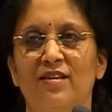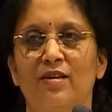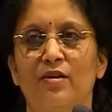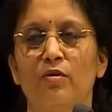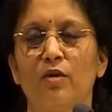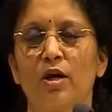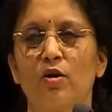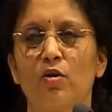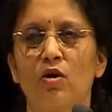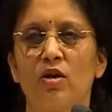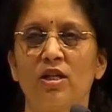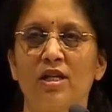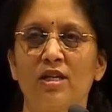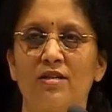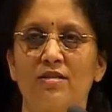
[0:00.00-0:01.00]
Look at
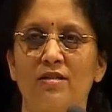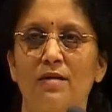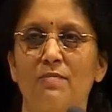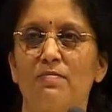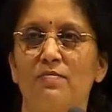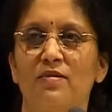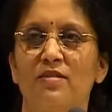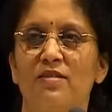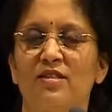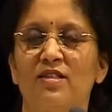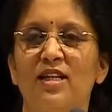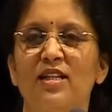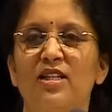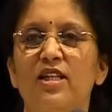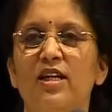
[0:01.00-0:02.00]
all the examples.
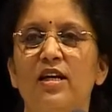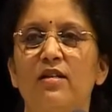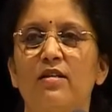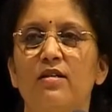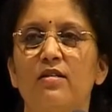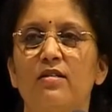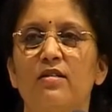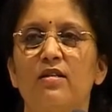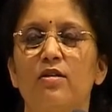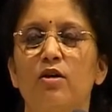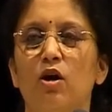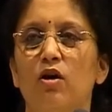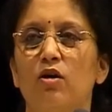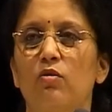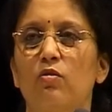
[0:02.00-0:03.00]
Nachiketas did
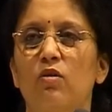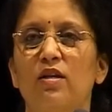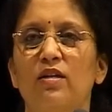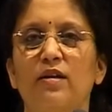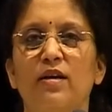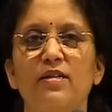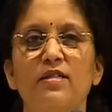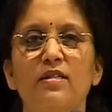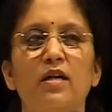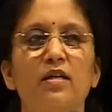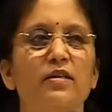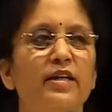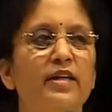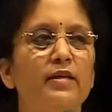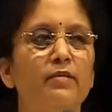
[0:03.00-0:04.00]
not go and
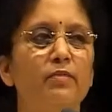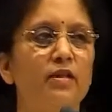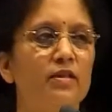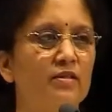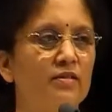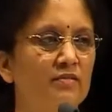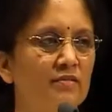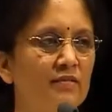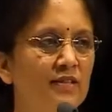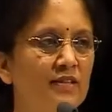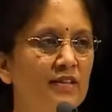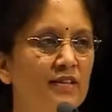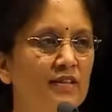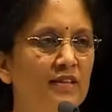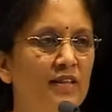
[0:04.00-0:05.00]
consult anybody.
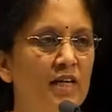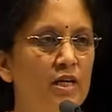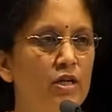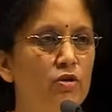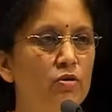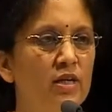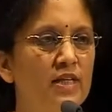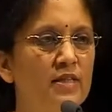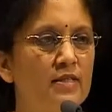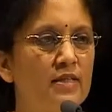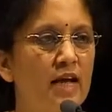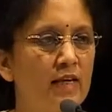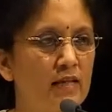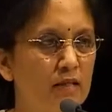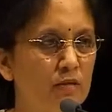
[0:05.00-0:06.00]
He knew
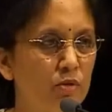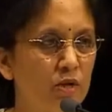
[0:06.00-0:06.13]
exactly